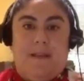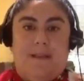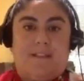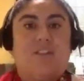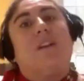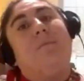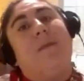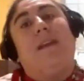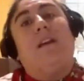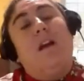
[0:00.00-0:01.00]
So it can
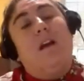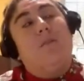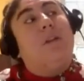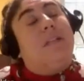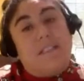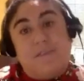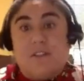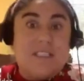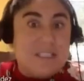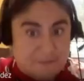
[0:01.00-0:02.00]
be really
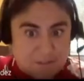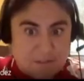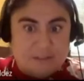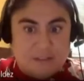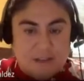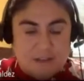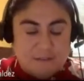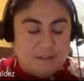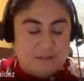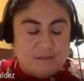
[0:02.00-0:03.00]
difficult
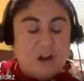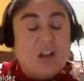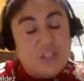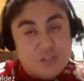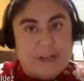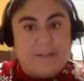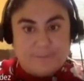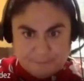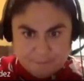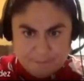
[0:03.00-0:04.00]
to concentrate.
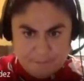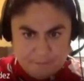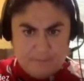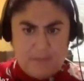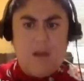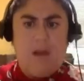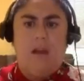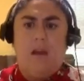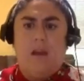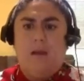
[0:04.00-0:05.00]

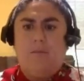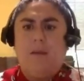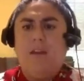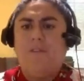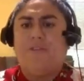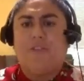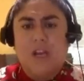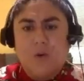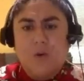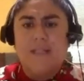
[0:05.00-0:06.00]

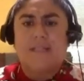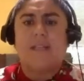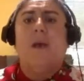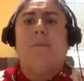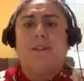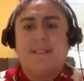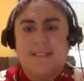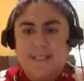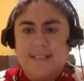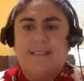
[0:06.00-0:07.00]
Frequent,
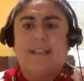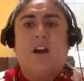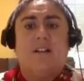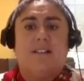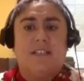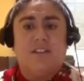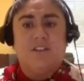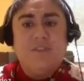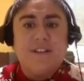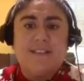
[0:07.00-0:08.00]
persistent, constant
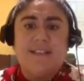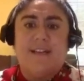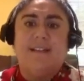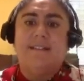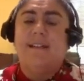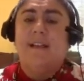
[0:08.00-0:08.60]
nervousness,